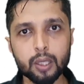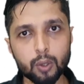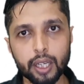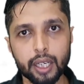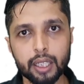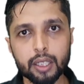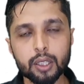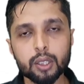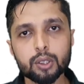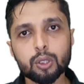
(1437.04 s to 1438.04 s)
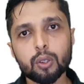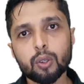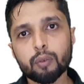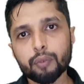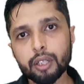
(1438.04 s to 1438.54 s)
Okay,
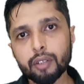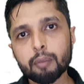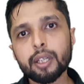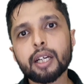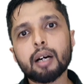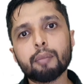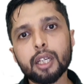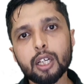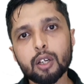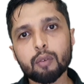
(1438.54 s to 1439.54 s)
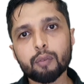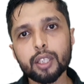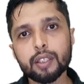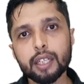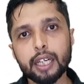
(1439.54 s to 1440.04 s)
so we will be coming
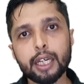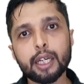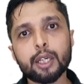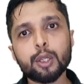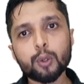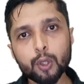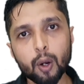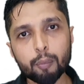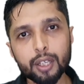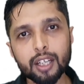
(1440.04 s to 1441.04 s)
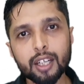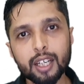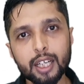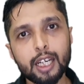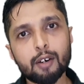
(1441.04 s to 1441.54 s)
with a new topic
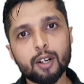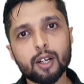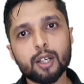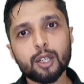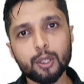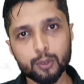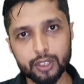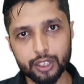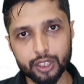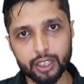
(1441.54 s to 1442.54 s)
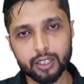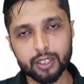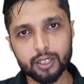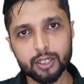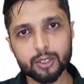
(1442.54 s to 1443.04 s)
in our new session.
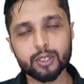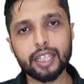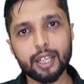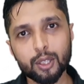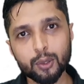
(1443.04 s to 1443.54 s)
So thank